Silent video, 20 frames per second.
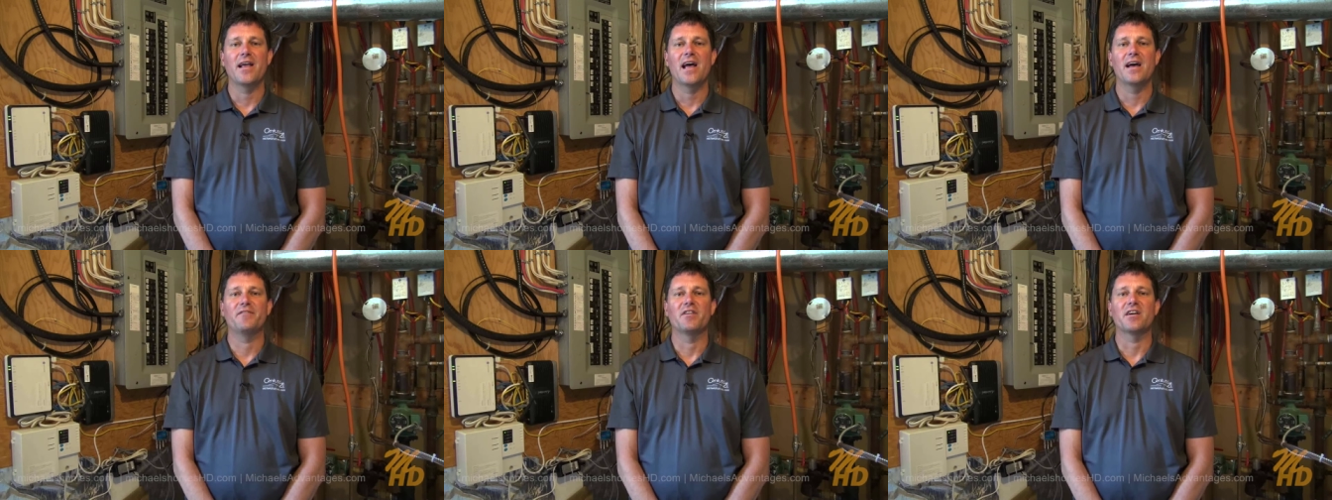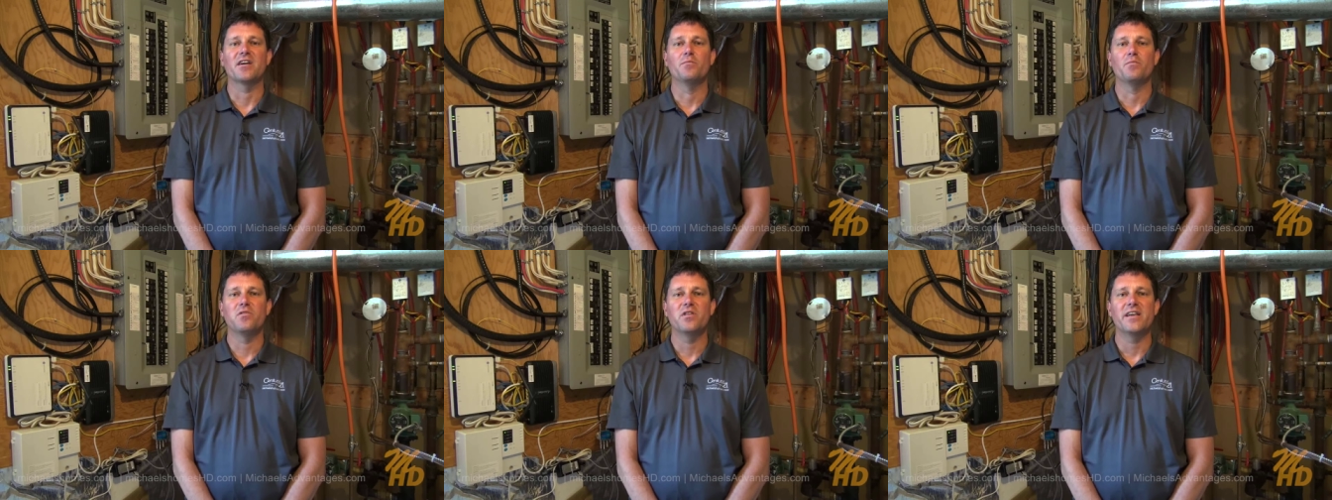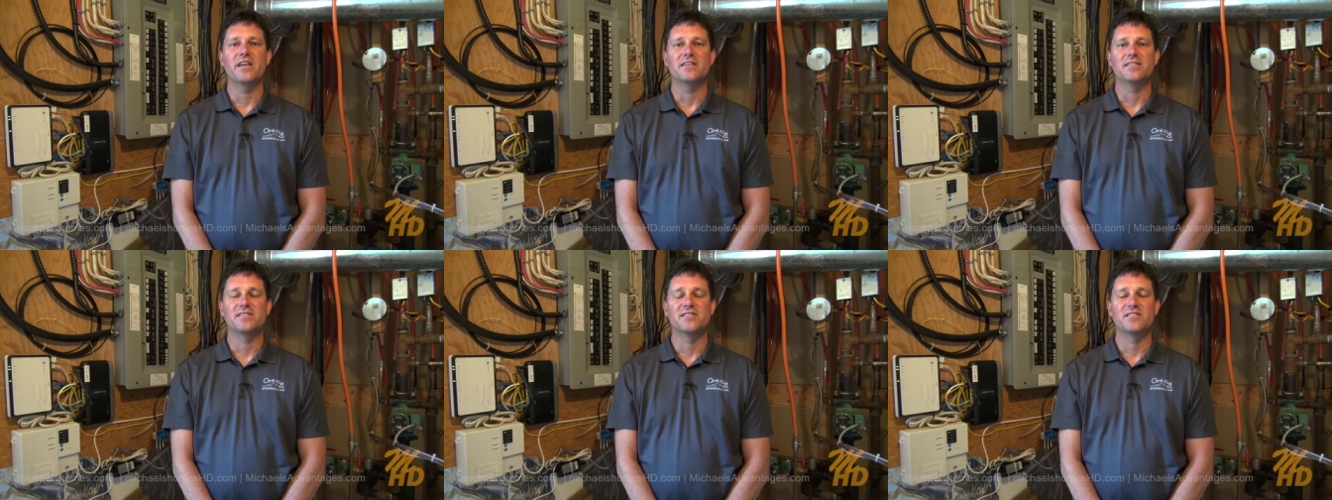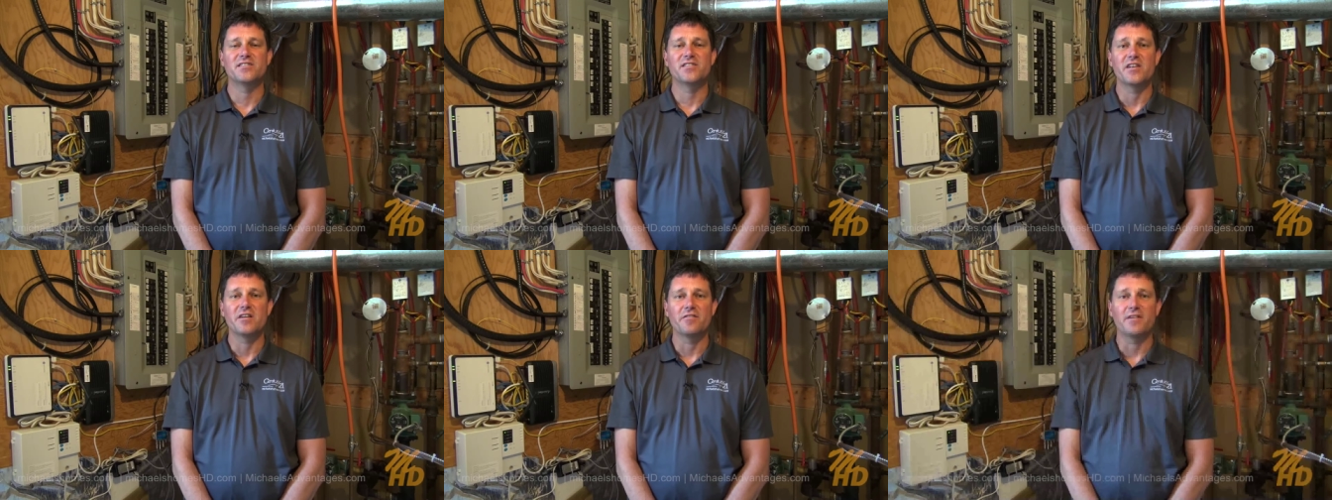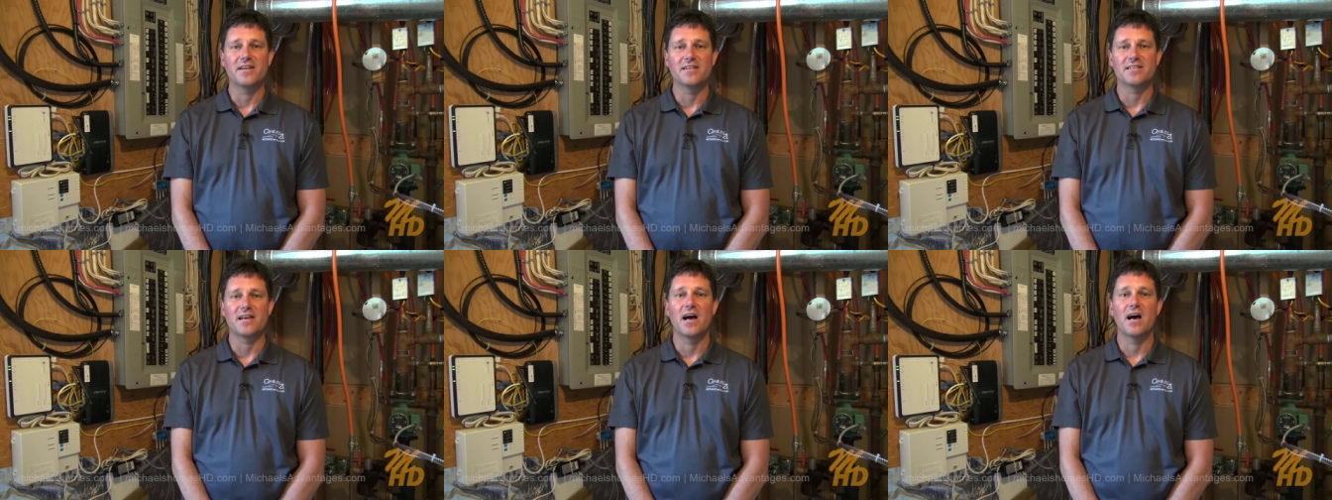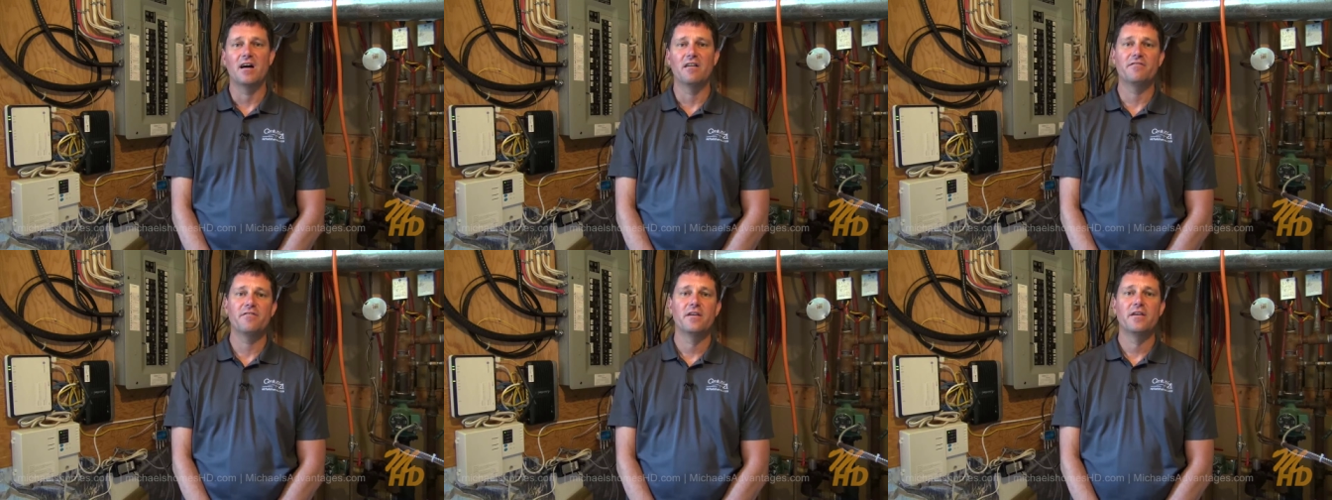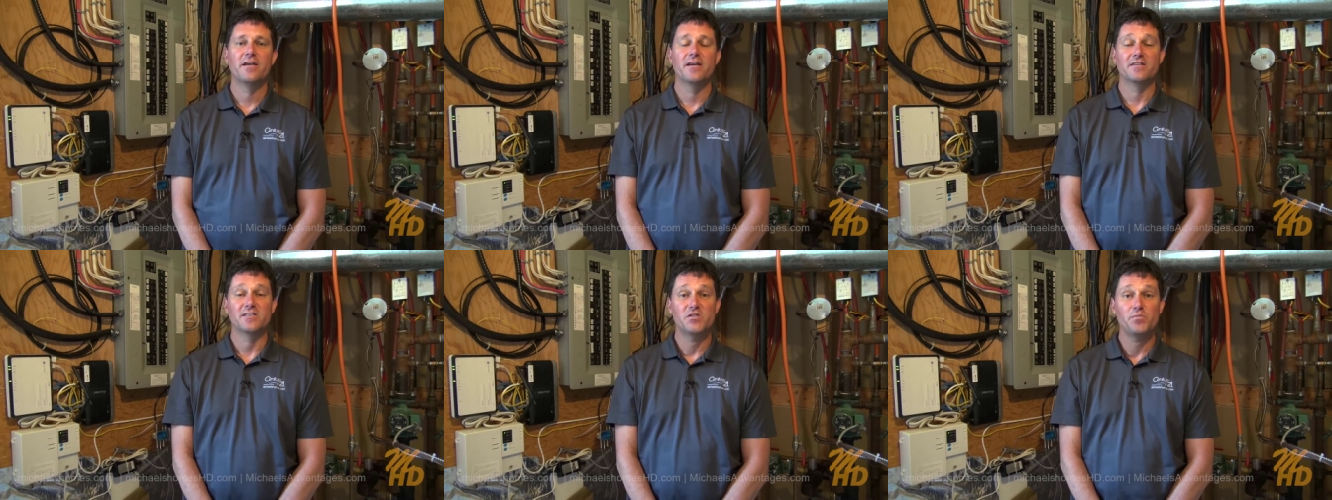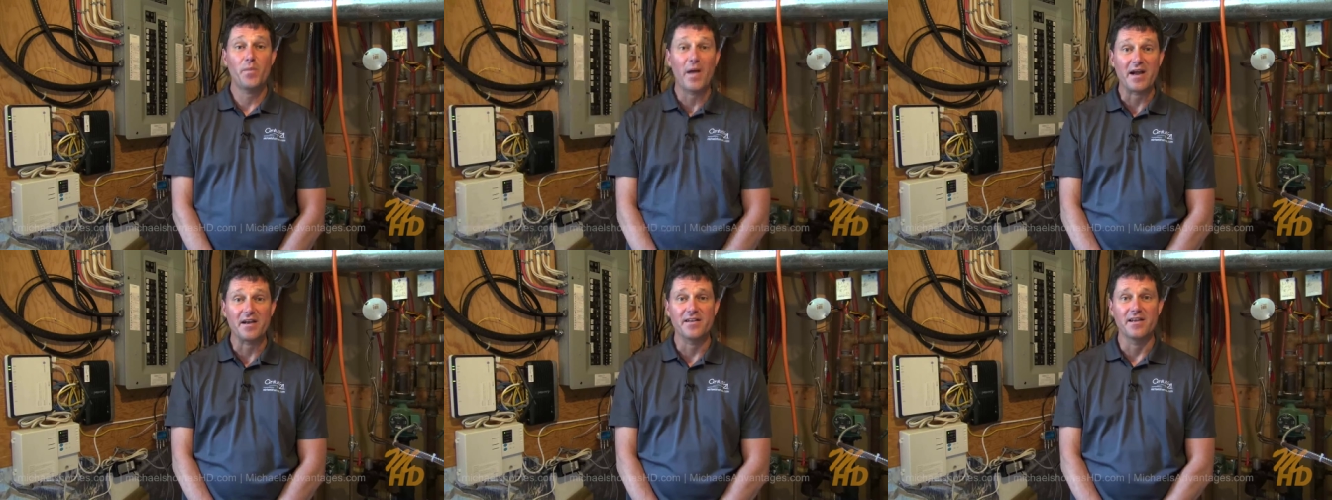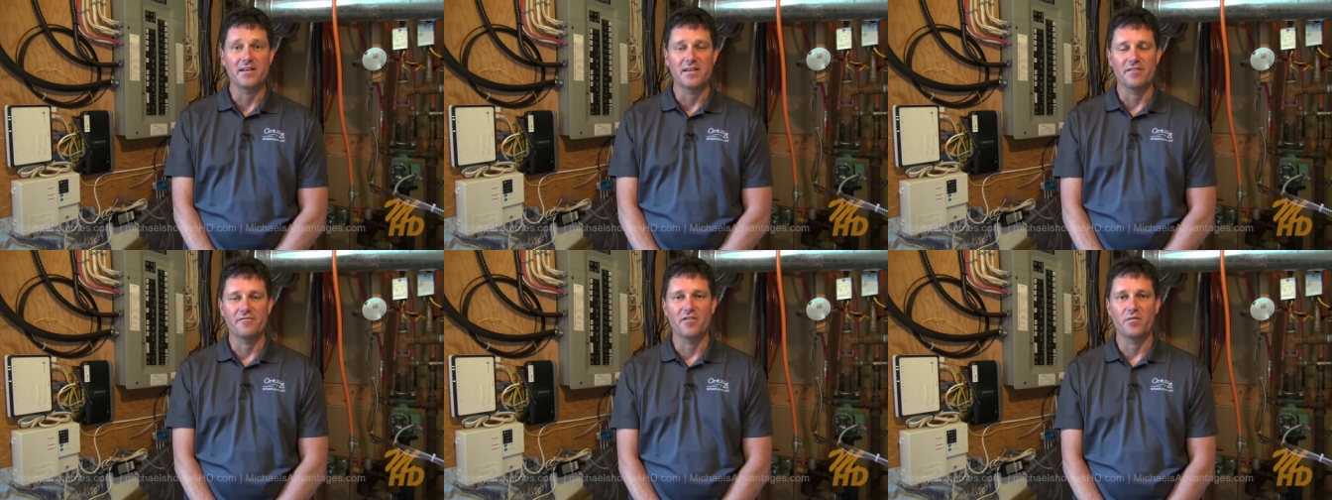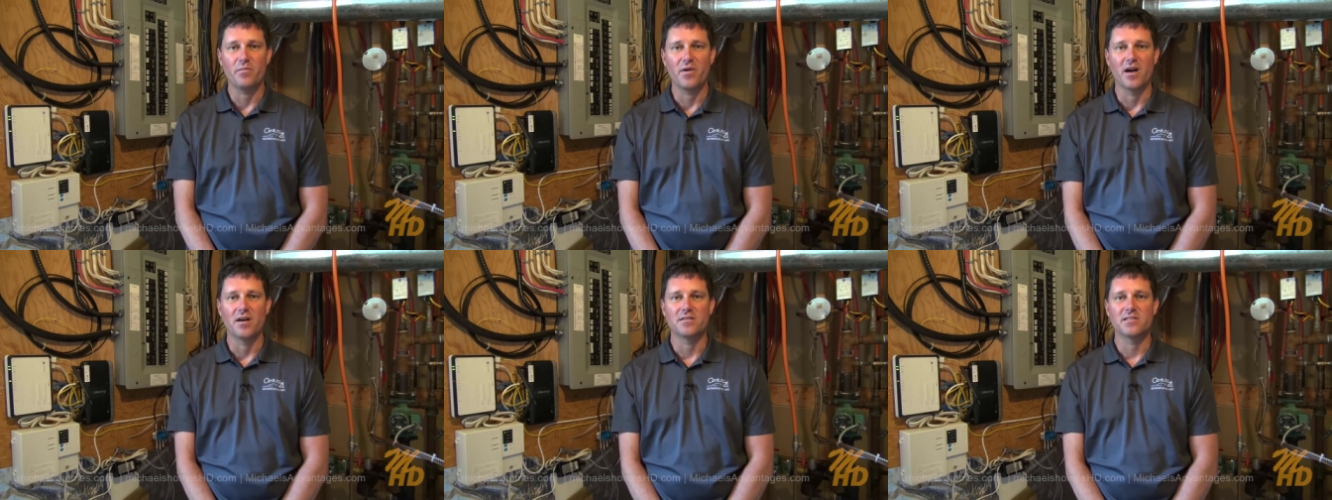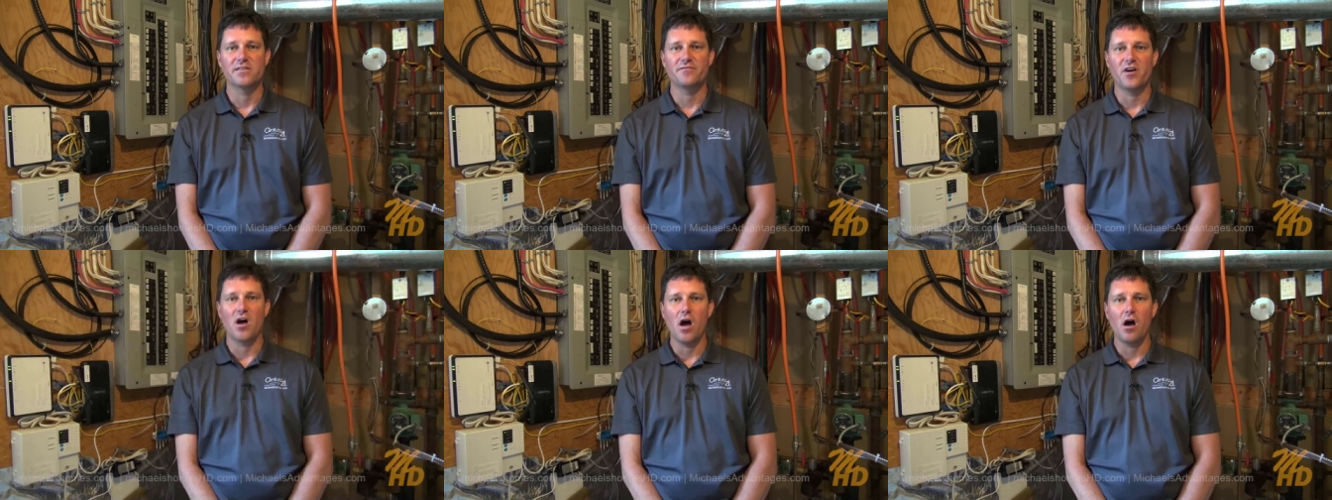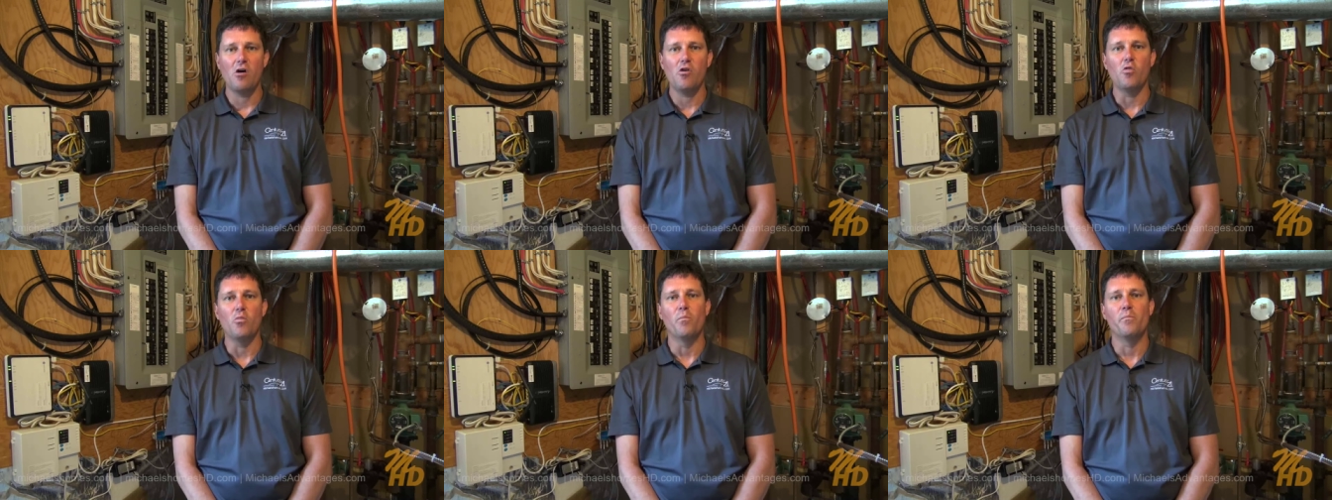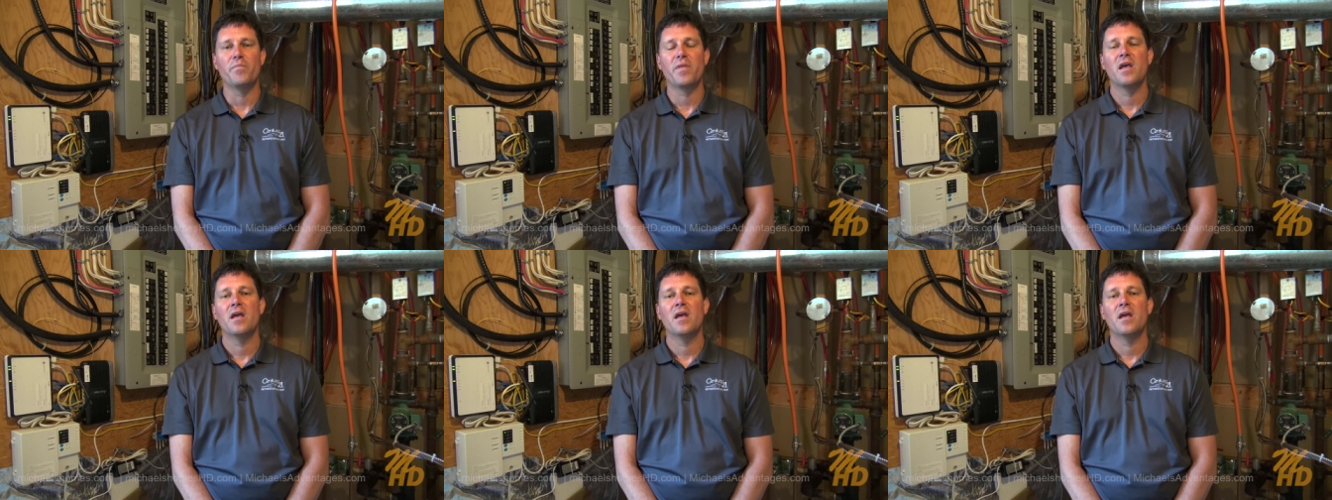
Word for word: to have a complete series of inspecting different parts of a home.